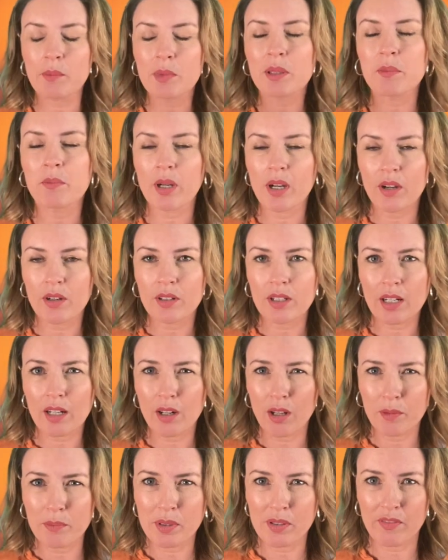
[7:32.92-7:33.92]
with my own little
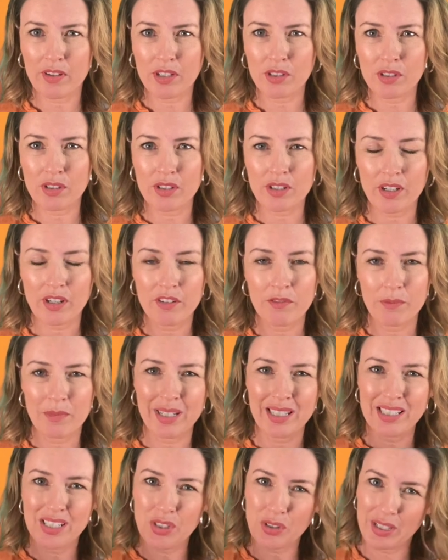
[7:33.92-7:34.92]
observations of my
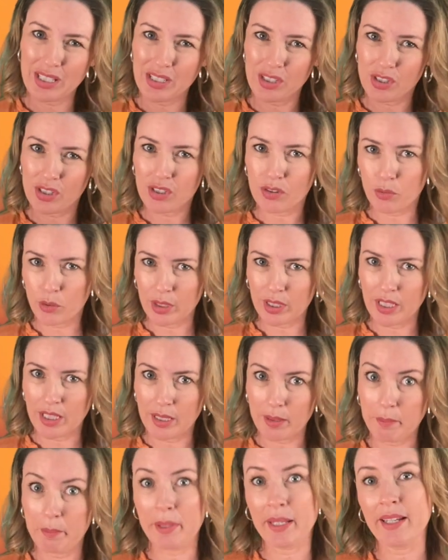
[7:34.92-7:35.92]
strange, quirky
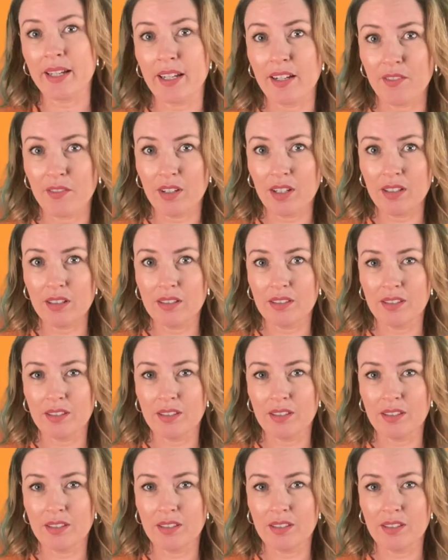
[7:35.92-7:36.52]
behavior.